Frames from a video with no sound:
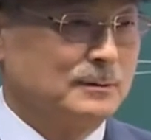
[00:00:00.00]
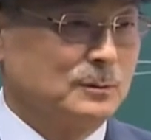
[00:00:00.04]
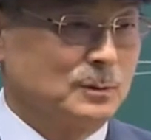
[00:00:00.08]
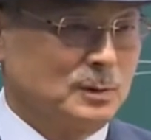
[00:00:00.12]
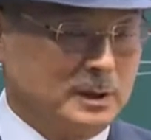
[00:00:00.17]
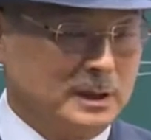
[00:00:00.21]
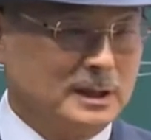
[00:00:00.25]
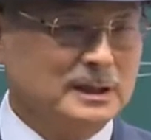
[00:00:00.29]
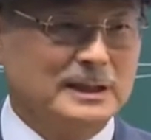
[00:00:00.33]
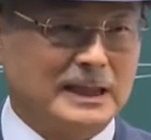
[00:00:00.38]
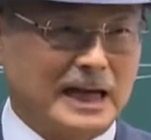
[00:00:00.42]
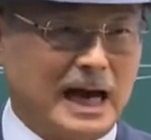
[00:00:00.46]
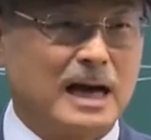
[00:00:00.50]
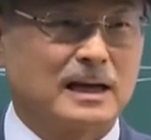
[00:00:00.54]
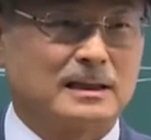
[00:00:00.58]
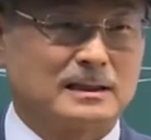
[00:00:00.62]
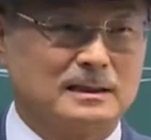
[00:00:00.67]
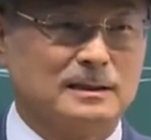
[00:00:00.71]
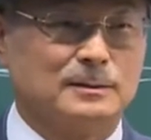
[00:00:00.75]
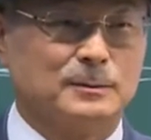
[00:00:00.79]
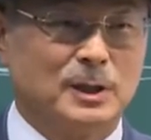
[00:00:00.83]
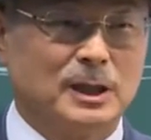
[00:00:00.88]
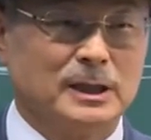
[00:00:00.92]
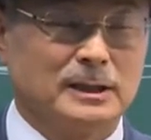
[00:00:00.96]
There are, of
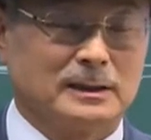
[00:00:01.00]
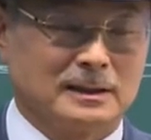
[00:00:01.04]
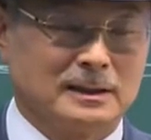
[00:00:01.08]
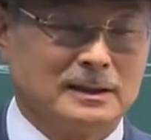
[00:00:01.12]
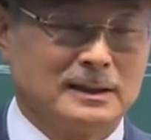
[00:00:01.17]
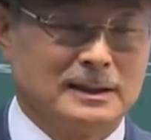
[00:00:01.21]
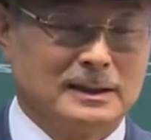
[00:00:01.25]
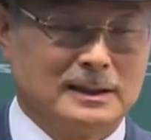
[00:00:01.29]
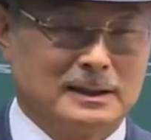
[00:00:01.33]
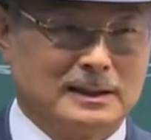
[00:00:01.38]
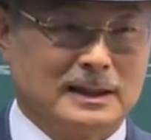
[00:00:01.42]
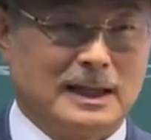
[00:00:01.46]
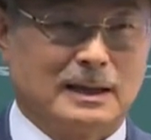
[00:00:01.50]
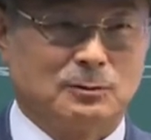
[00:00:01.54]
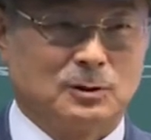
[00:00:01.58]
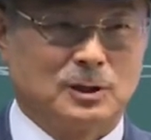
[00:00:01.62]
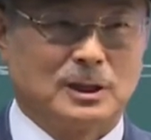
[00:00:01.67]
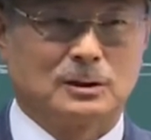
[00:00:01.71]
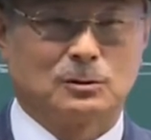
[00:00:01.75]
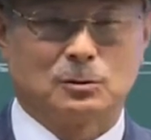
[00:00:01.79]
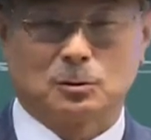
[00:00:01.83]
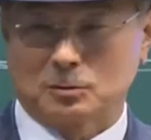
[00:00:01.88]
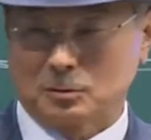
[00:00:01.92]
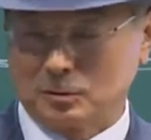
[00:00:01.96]
course,
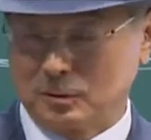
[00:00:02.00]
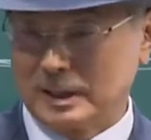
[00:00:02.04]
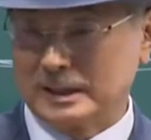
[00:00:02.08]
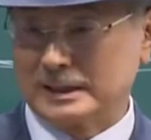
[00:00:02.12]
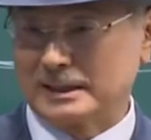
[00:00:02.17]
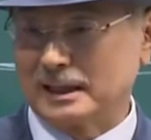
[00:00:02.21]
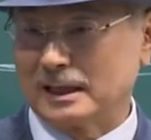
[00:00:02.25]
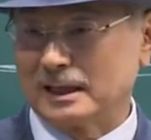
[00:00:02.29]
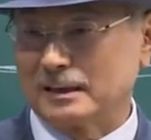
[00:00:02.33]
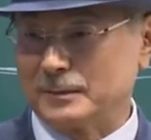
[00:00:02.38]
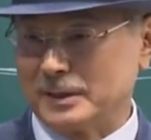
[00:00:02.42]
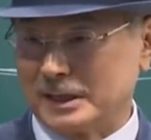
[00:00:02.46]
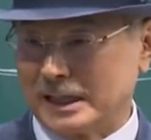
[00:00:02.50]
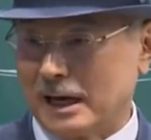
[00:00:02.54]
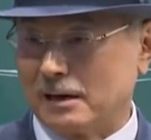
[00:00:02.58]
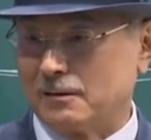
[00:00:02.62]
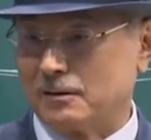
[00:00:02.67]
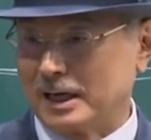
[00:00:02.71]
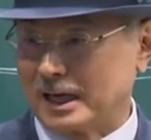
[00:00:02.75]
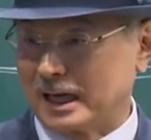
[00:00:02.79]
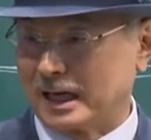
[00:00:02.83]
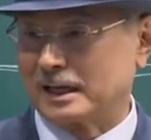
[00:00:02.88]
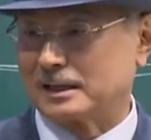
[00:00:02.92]
some instances